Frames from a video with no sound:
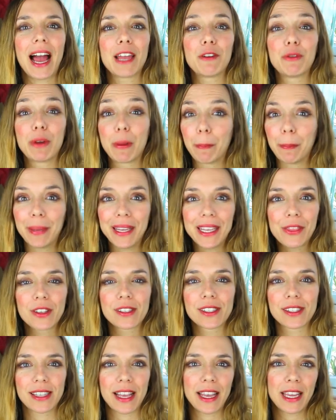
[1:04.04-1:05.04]
I repeat the
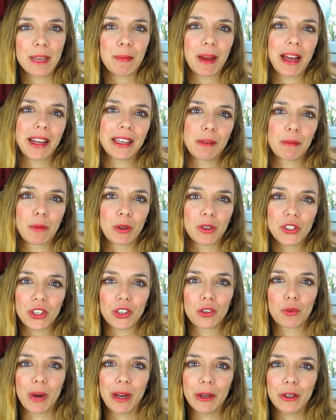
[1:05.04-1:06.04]
same animals
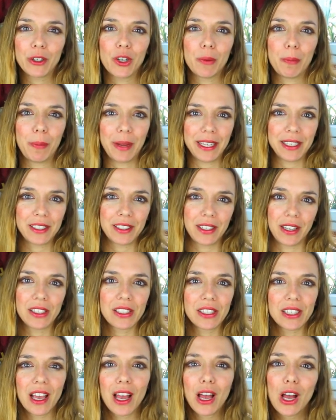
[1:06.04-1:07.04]
on a regular
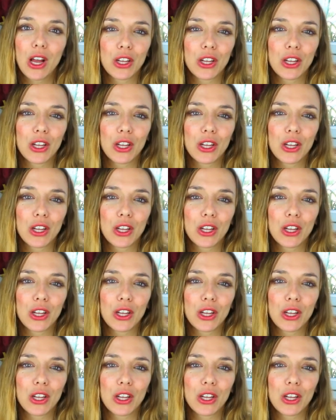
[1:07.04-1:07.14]
basis,